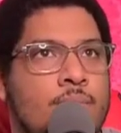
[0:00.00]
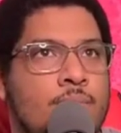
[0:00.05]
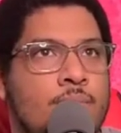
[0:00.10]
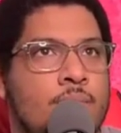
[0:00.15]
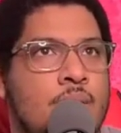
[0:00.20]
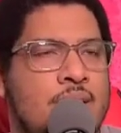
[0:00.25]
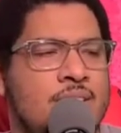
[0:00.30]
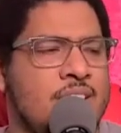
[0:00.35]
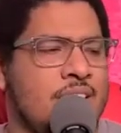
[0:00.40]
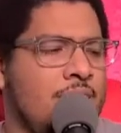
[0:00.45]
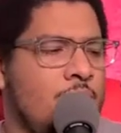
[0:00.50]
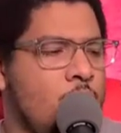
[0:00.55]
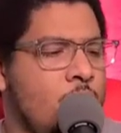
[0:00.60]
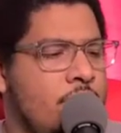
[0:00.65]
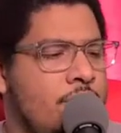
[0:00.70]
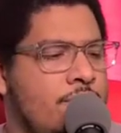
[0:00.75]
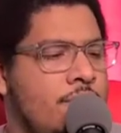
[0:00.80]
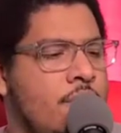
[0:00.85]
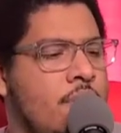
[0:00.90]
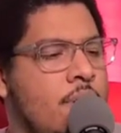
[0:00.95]
I think it
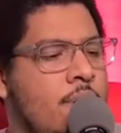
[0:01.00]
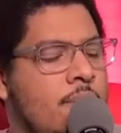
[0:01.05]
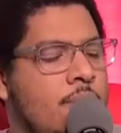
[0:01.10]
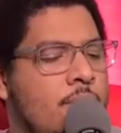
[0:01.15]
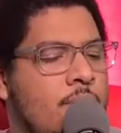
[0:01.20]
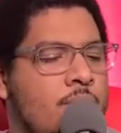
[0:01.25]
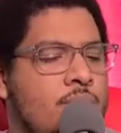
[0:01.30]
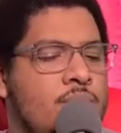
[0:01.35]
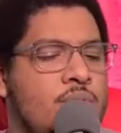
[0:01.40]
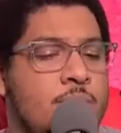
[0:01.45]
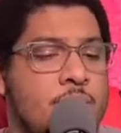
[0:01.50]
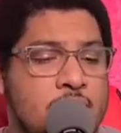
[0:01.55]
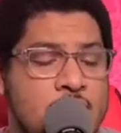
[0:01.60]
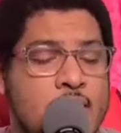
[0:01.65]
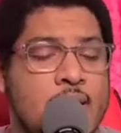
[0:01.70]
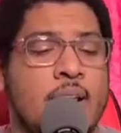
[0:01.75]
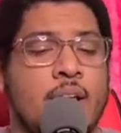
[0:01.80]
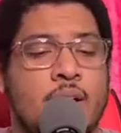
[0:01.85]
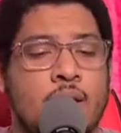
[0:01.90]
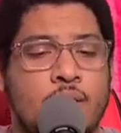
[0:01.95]
went from the
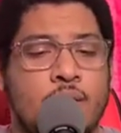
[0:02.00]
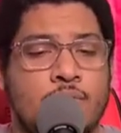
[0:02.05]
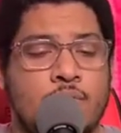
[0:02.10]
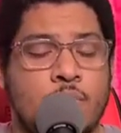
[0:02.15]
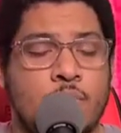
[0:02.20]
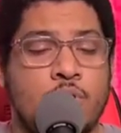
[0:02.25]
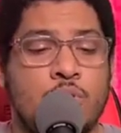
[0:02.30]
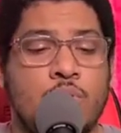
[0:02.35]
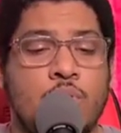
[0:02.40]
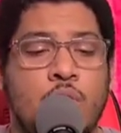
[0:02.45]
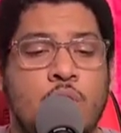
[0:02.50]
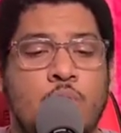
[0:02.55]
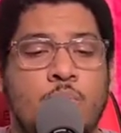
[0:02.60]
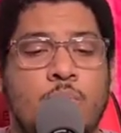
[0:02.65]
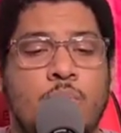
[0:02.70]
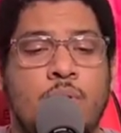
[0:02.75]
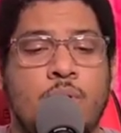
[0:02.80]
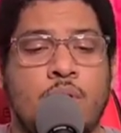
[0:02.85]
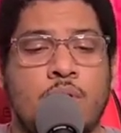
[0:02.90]
beginning, from A New Hope,